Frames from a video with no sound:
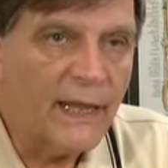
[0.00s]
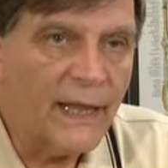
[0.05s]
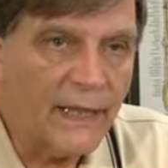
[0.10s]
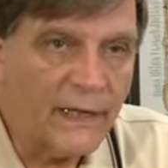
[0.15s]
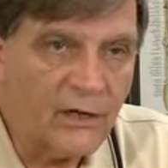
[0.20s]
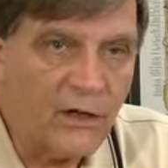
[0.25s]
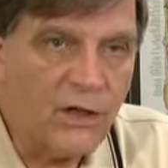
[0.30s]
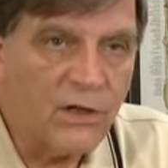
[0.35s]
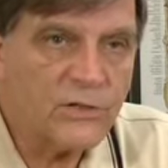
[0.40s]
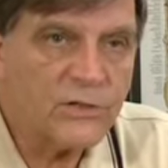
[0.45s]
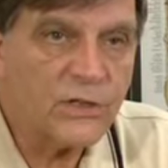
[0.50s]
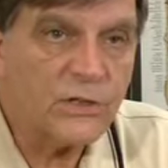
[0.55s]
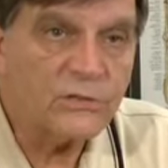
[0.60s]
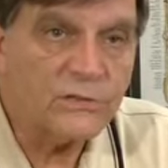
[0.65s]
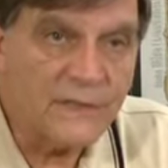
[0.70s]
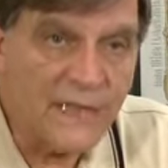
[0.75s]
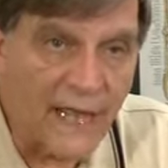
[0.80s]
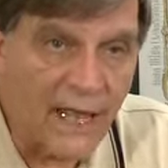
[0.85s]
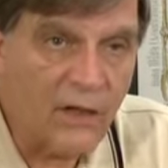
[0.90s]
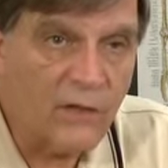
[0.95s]
and also
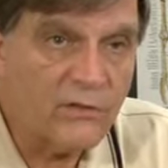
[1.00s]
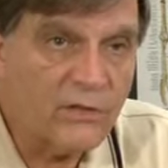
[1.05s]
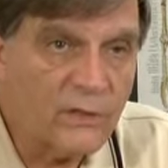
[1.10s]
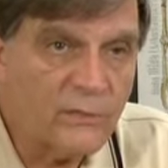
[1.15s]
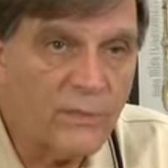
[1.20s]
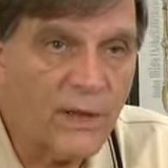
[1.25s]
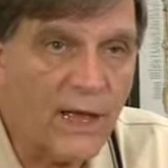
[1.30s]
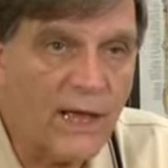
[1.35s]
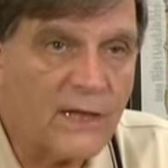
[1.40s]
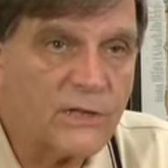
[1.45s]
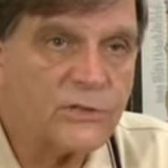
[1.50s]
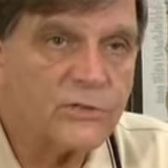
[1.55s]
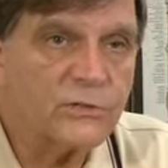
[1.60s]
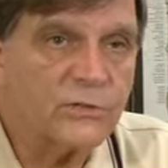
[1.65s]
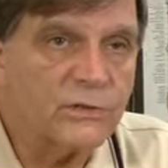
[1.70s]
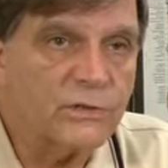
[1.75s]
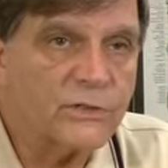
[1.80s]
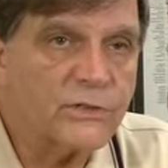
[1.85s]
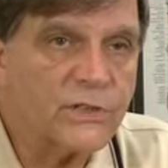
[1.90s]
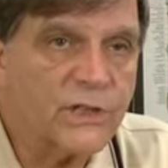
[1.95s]
down the
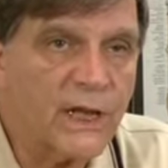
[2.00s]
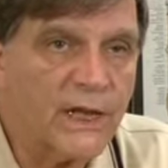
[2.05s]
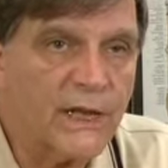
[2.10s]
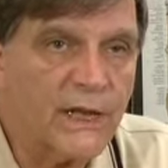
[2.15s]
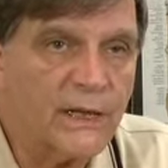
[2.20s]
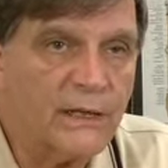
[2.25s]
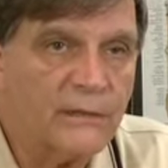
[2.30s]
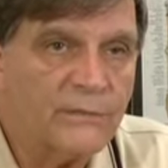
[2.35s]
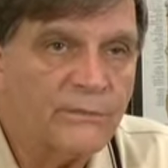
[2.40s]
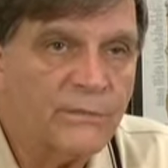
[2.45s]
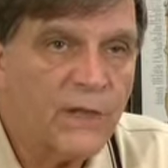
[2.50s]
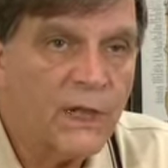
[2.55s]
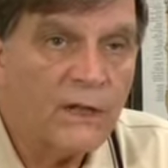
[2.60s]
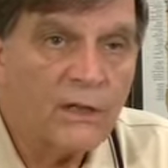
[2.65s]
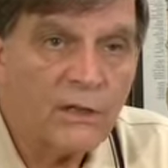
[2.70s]
postural chain,